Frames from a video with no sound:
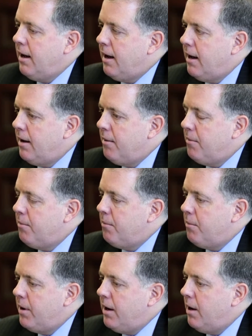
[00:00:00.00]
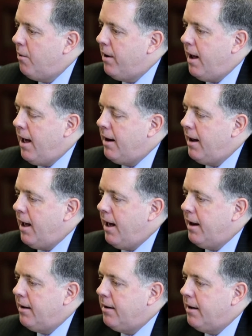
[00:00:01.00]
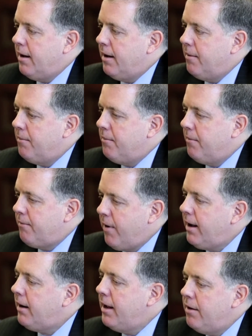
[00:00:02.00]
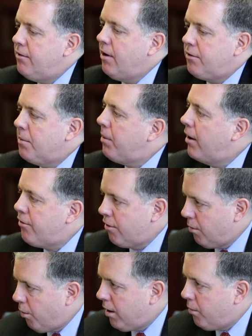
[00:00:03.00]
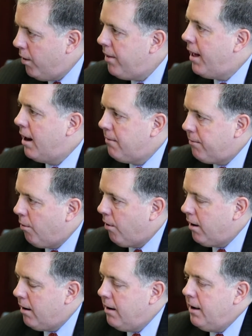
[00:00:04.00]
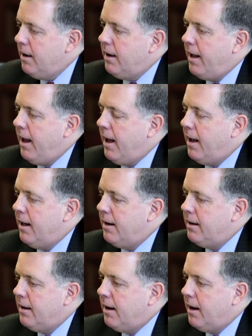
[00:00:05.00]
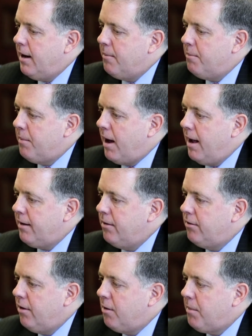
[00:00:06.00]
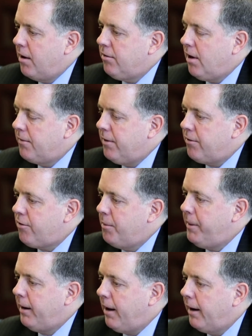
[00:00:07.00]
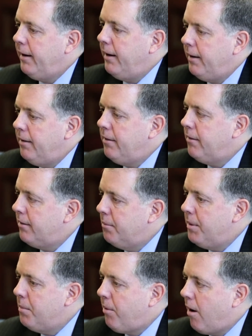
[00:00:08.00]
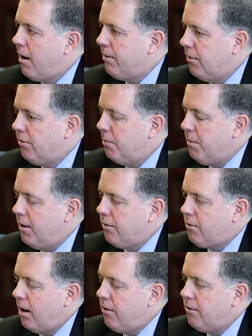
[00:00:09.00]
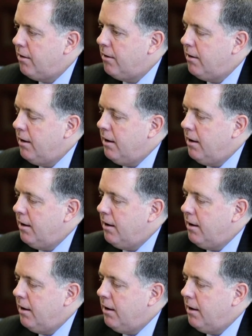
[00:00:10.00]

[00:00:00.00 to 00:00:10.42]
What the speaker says: and frankly, just a pleasure to work with and for. And I consider myself extremely lucky to be part of this administration.